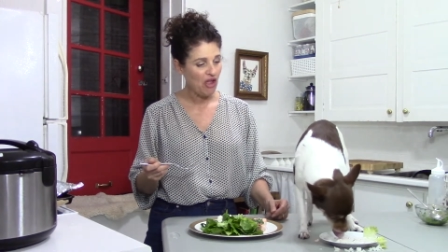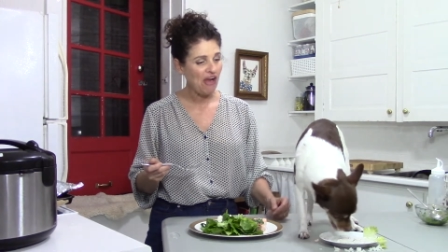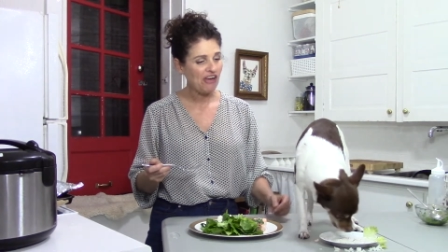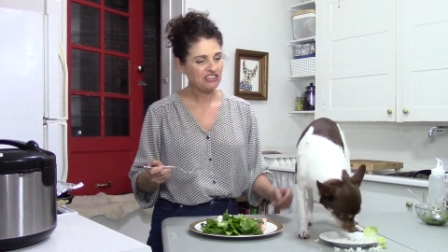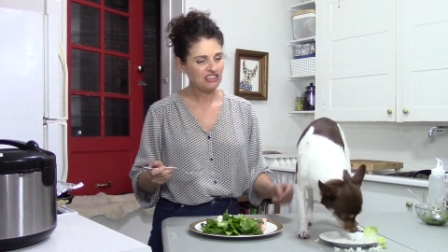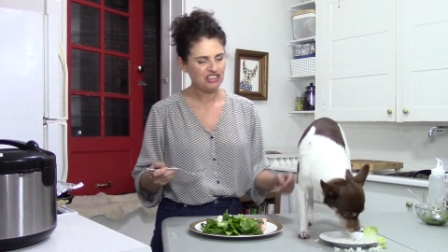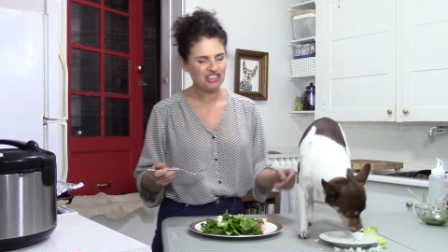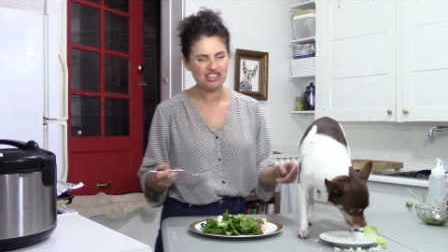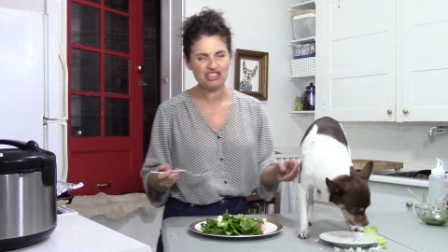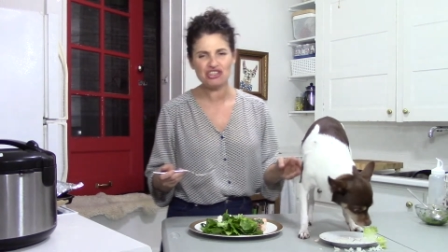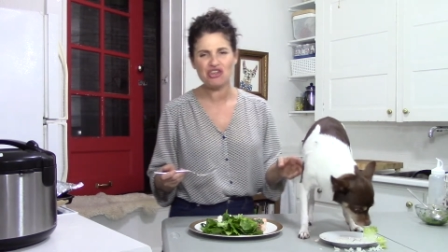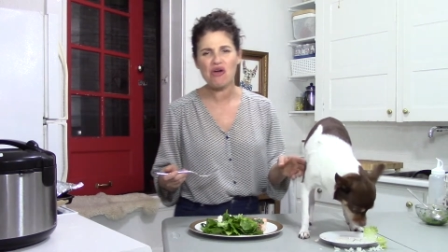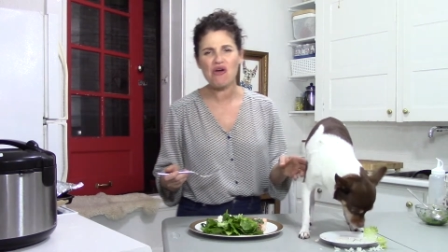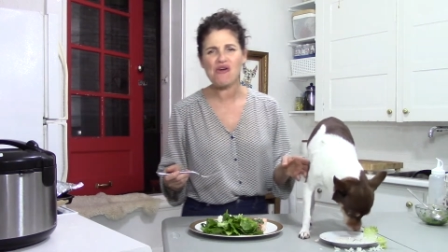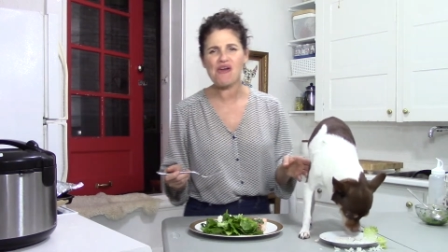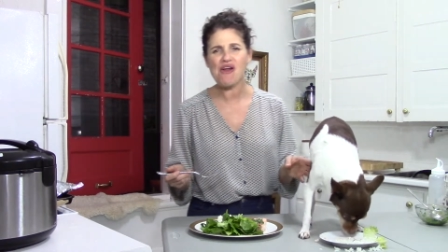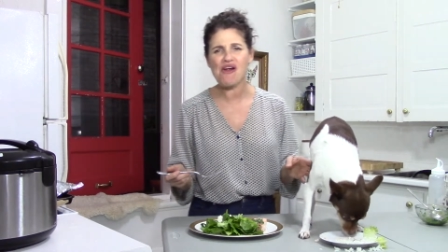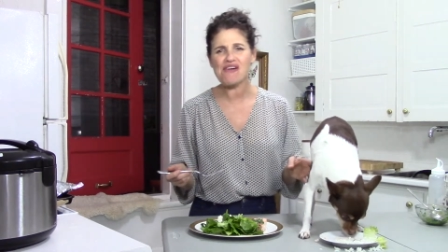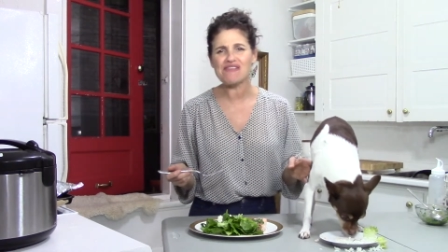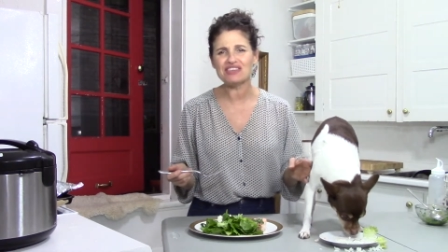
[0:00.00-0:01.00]
She's so
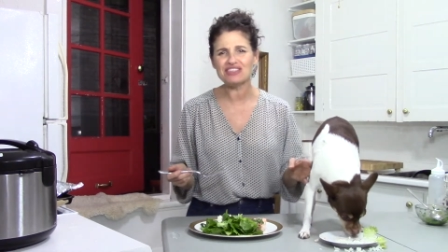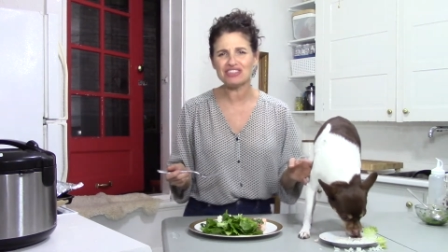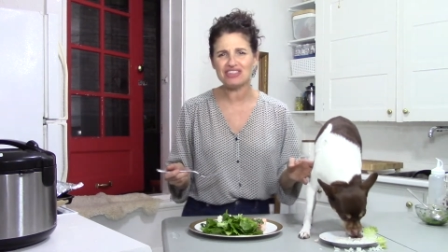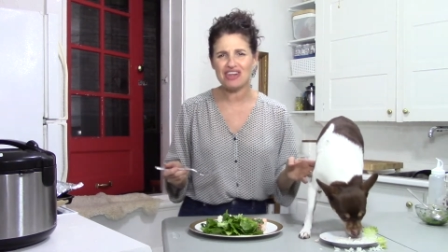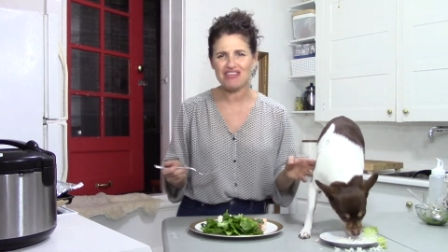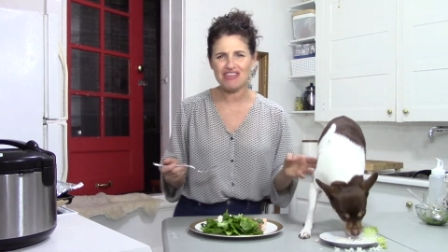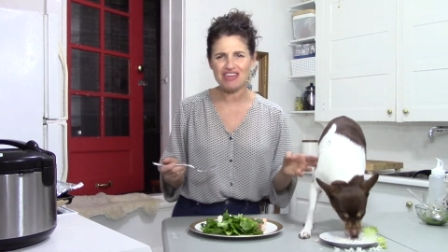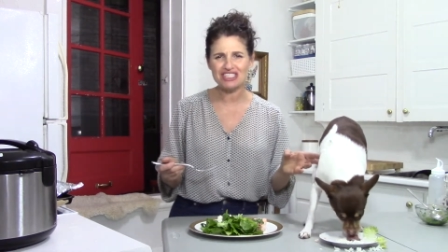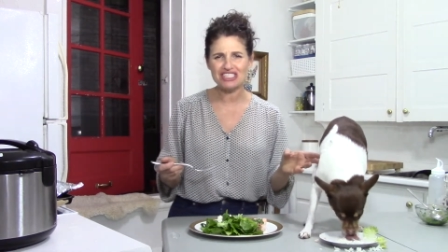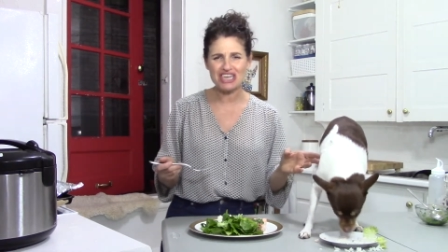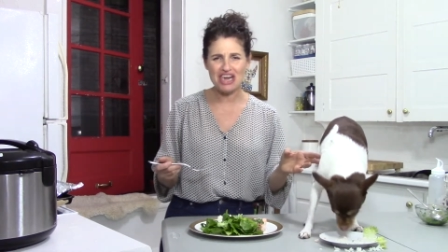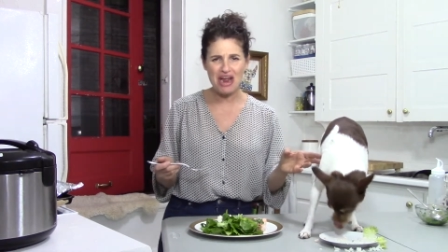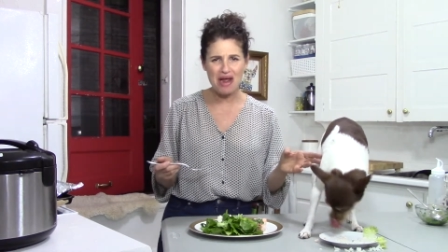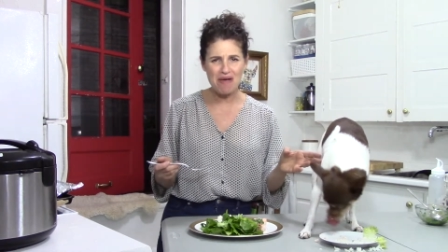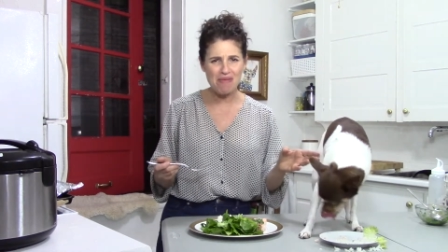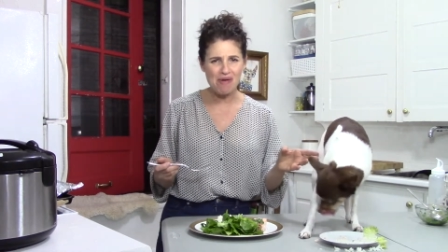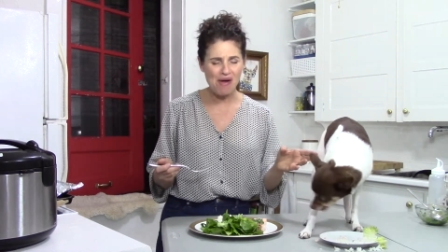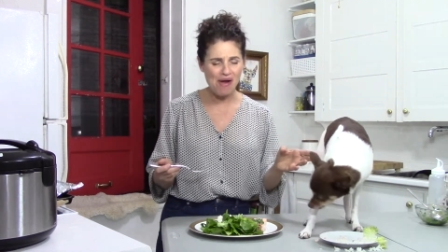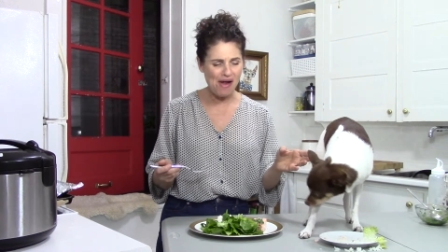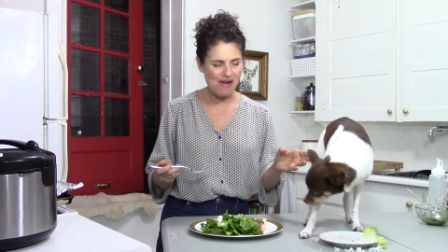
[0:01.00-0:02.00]
nervous on the
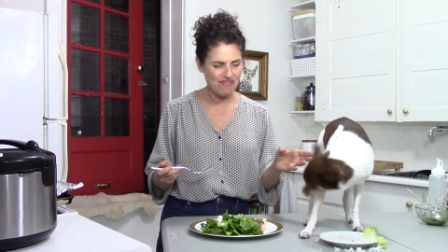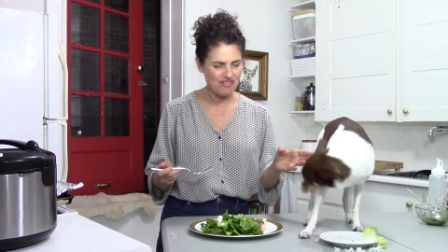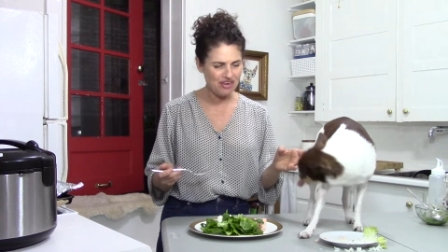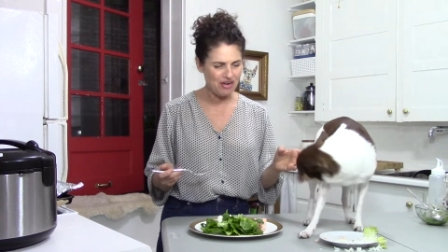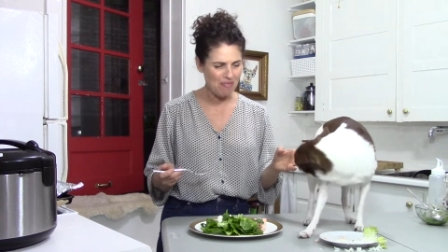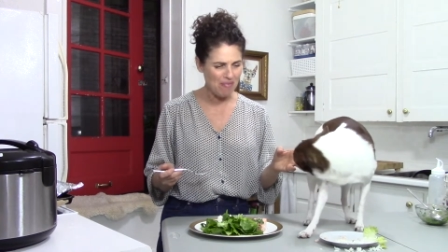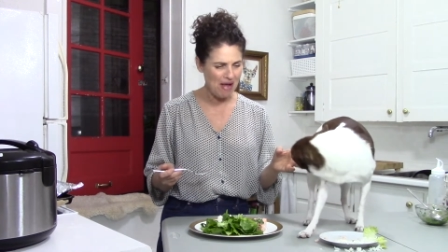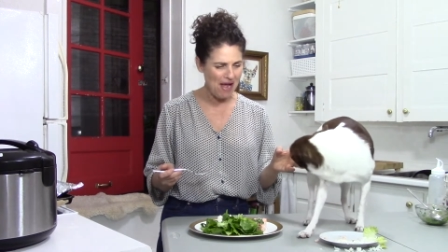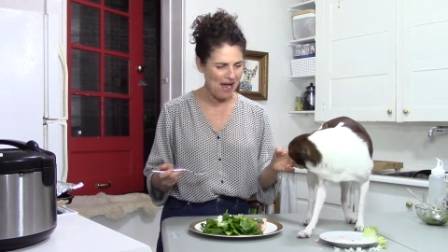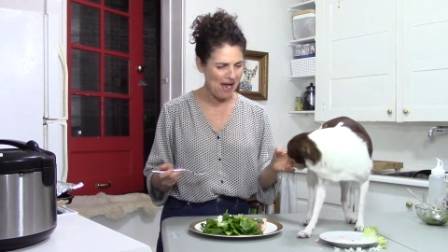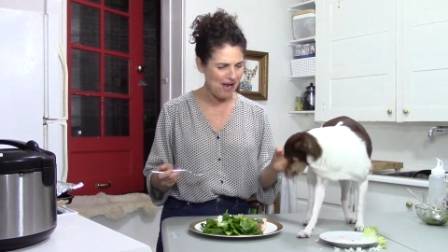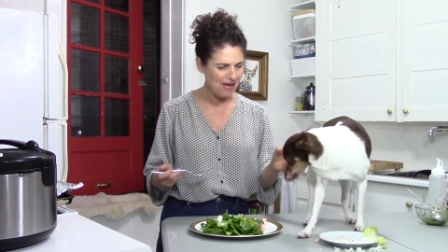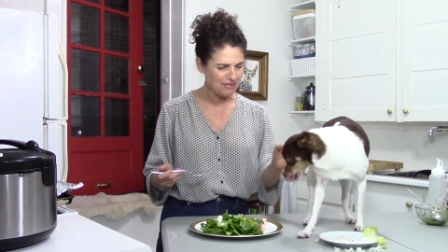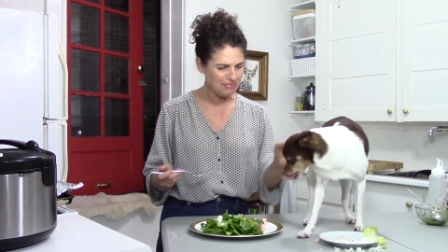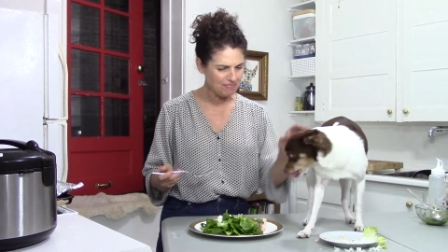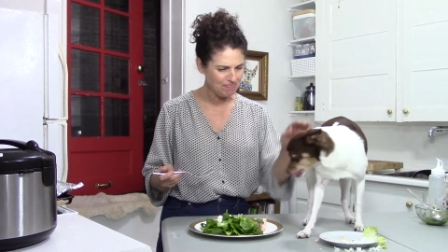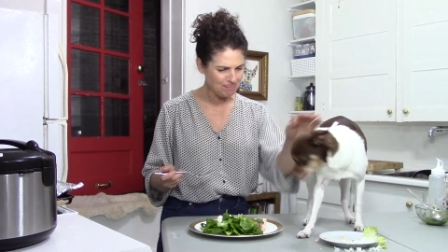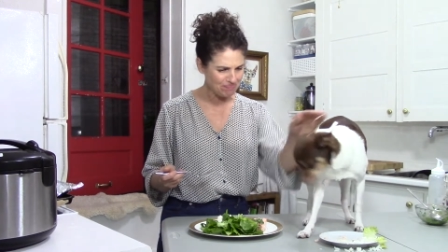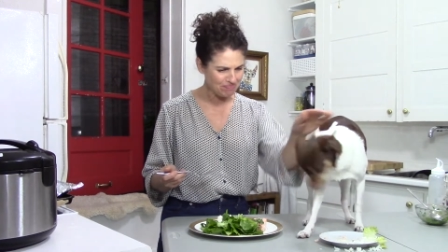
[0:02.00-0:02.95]
table. I feel bad.